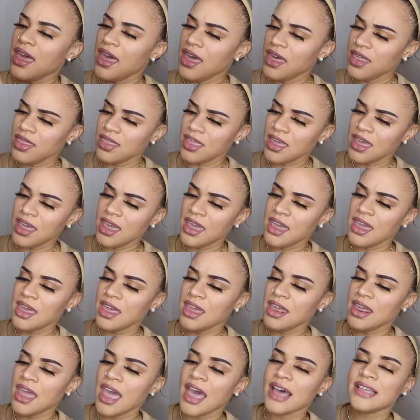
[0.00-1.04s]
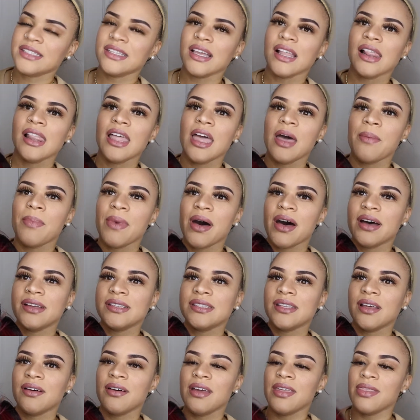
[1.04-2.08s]
and then it has a clamp
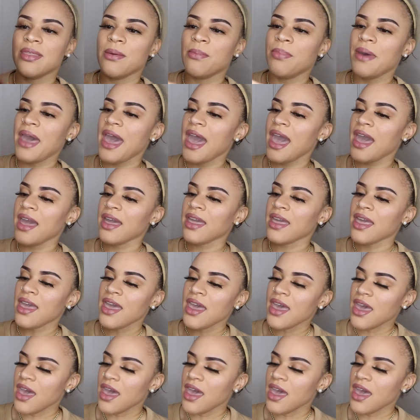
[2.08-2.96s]
also in the back,